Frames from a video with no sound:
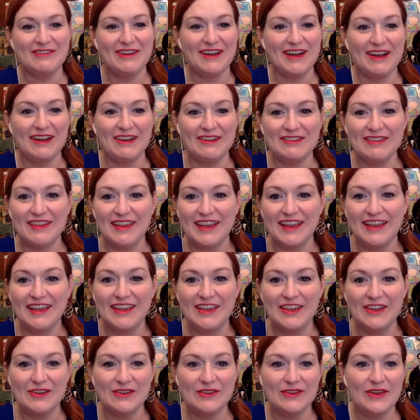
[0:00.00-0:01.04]
well, thank
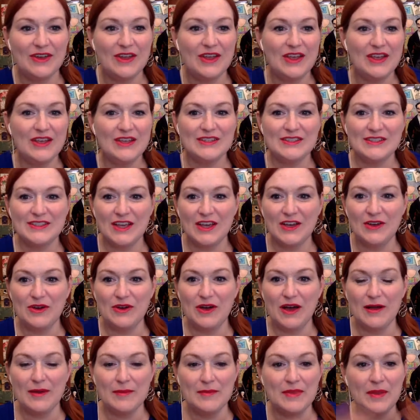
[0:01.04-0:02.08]
you. So
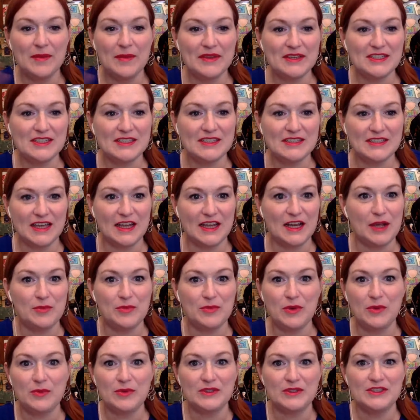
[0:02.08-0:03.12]
um, let me just set up
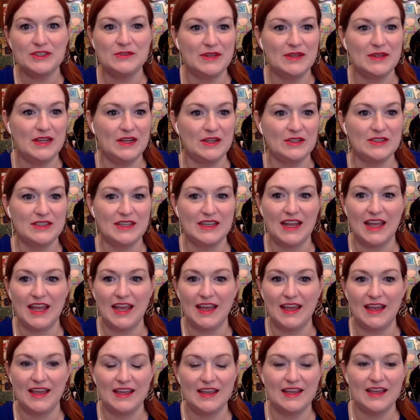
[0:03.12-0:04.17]
what we're doing here
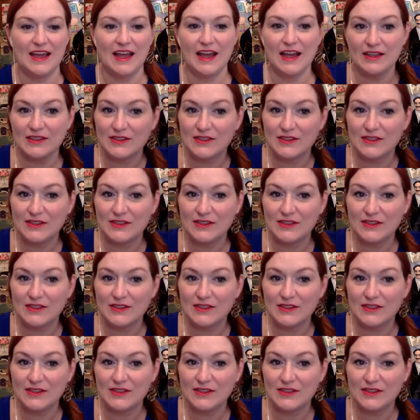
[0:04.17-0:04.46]
today uh,